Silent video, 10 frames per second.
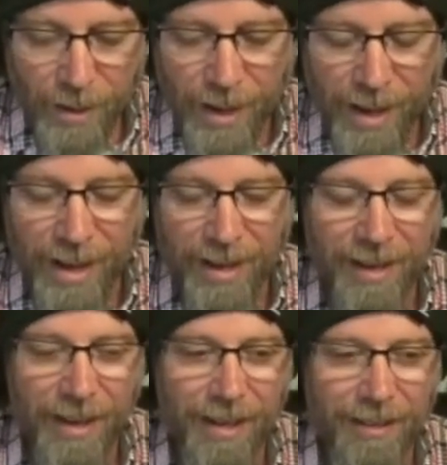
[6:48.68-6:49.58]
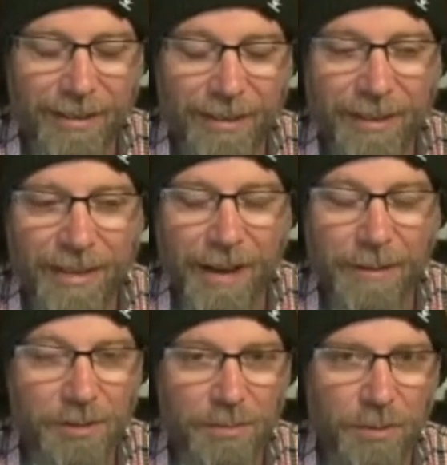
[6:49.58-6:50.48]
and uh, that
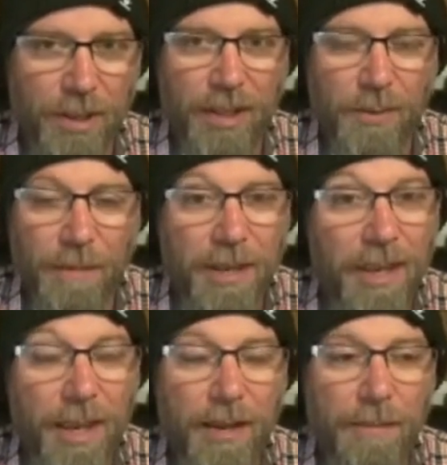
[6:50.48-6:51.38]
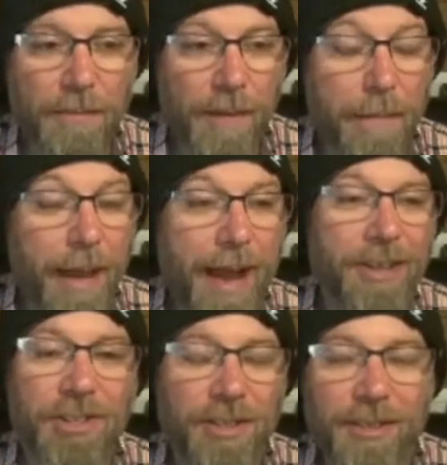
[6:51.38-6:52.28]
was really what became my
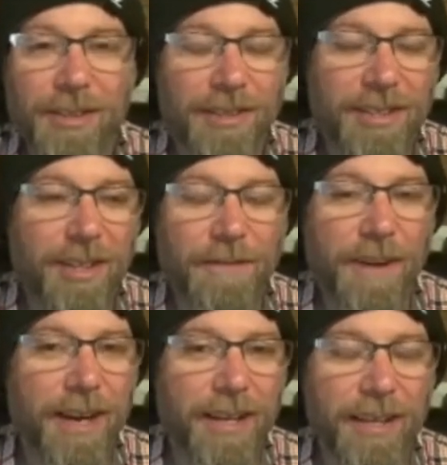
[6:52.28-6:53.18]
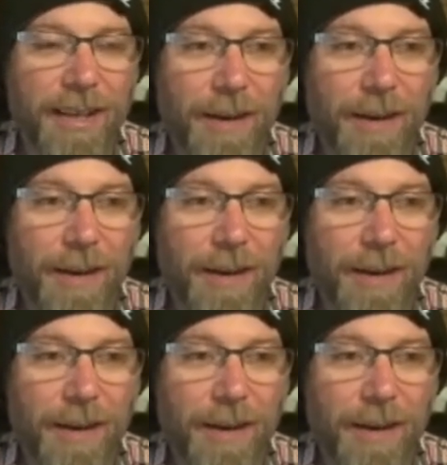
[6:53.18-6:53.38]
passion, the stick fighting.